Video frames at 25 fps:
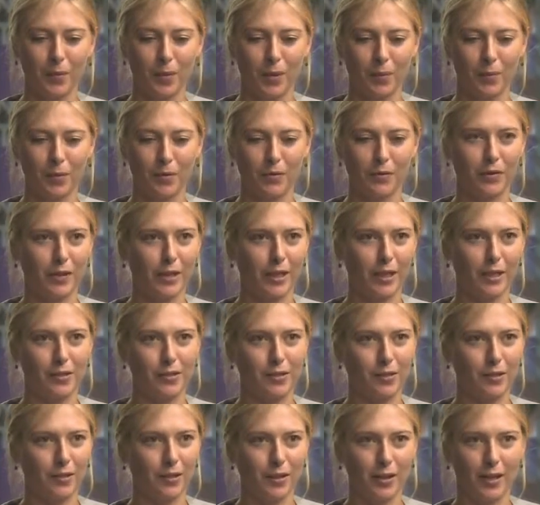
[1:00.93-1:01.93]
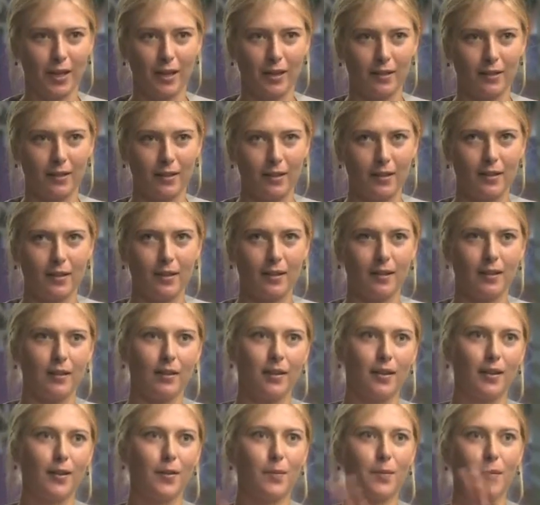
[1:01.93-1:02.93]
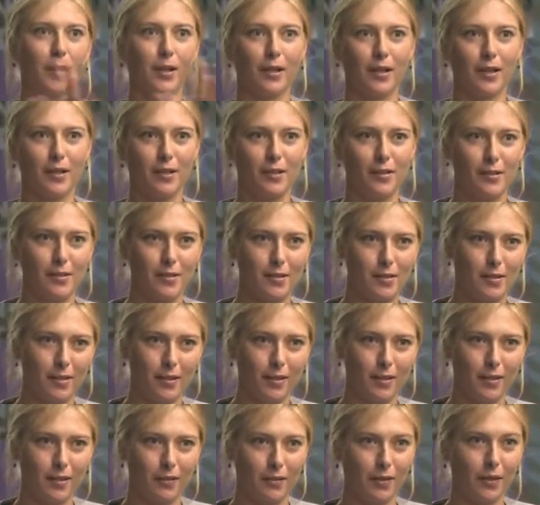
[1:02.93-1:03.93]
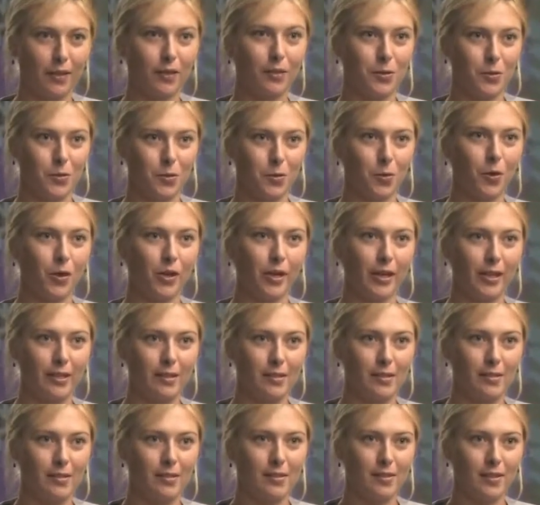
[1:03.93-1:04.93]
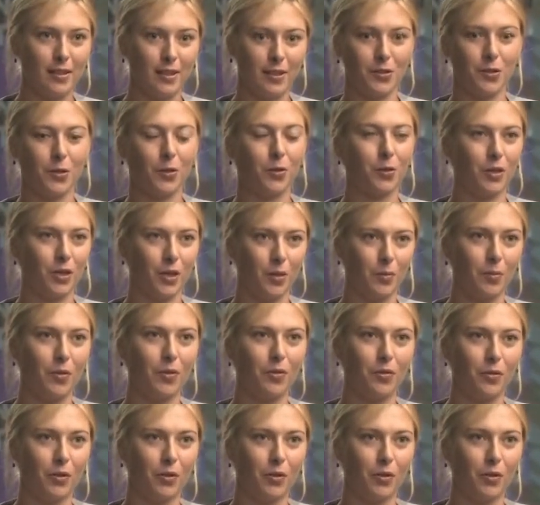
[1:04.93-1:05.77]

think people forget to look at the millions of other stories that don't come